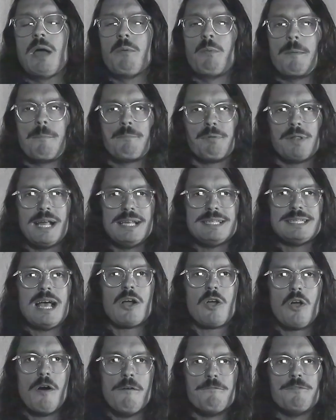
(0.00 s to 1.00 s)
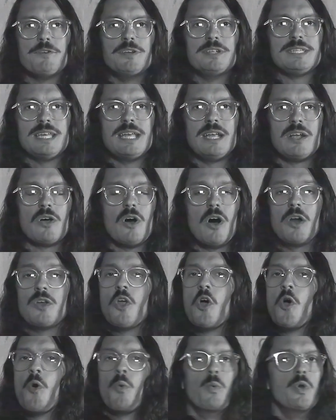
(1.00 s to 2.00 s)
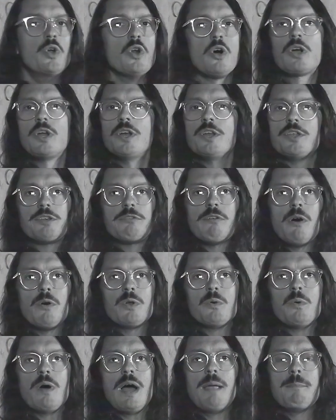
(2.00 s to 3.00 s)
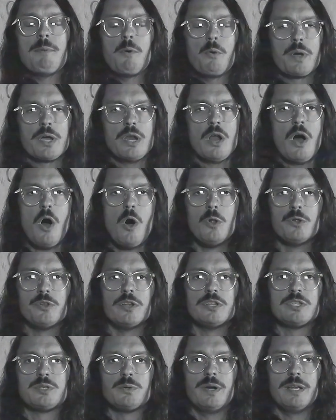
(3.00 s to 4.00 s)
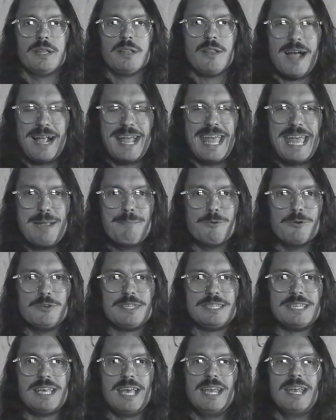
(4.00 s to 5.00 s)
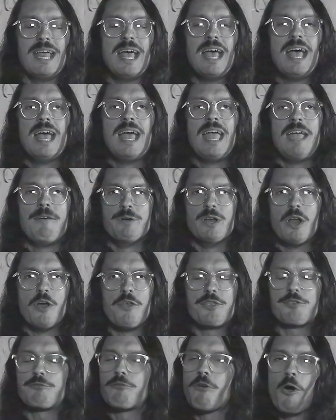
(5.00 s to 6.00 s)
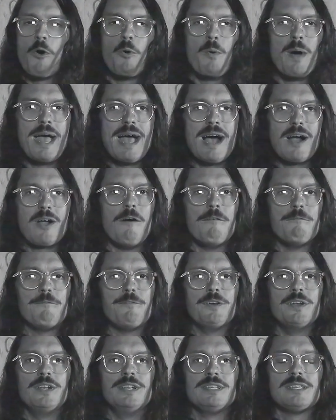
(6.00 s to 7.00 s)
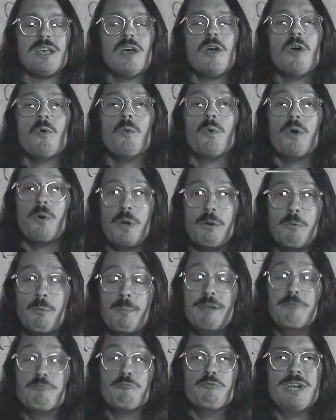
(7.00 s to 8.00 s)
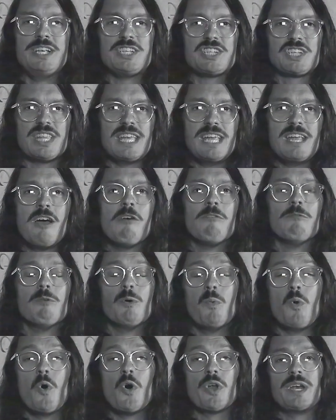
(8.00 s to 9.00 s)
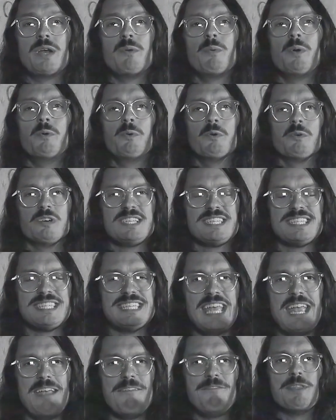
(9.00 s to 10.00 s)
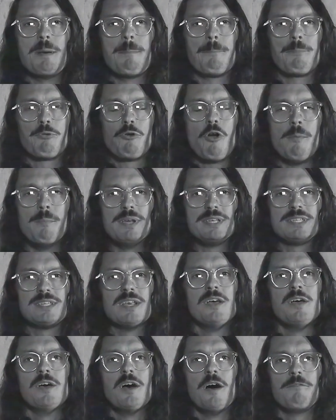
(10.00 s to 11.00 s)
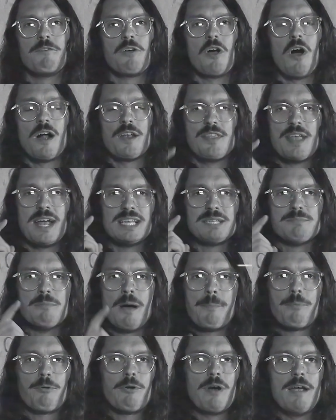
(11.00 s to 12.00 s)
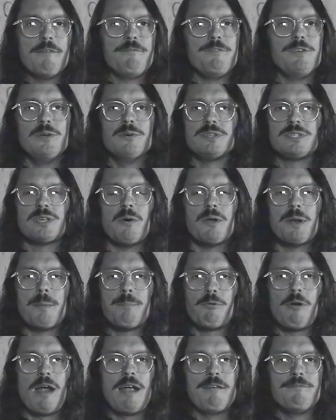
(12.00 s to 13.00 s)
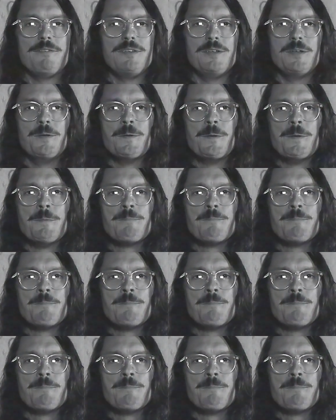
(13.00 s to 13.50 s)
And we place our confidence in God. We're not going to throw it away, but we're going to hold on to it. And like Hebrews said, if we don't throw away our confidence, we will be richly rewarded and we will receive the promise of God. And that is my prayer for you. And so I want to pray for you.